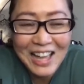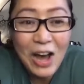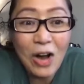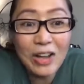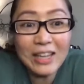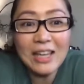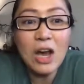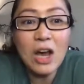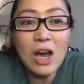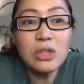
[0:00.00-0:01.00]
Okay.
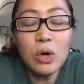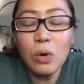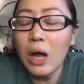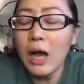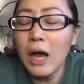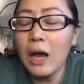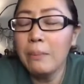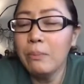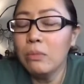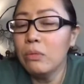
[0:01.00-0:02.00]
Also,
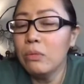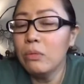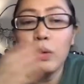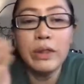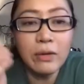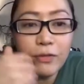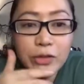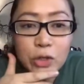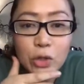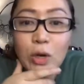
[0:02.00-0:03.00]
without
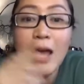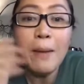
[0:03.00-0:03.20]
further ado,